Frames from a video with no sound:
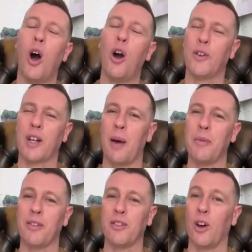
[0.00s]

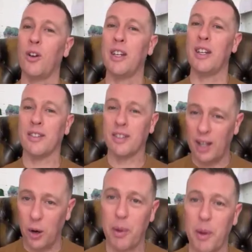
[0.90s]
overcome this loneliness and
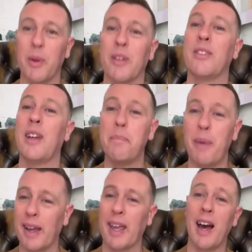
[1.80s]
help people to step
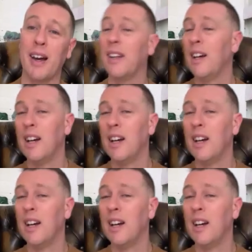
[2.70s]
back out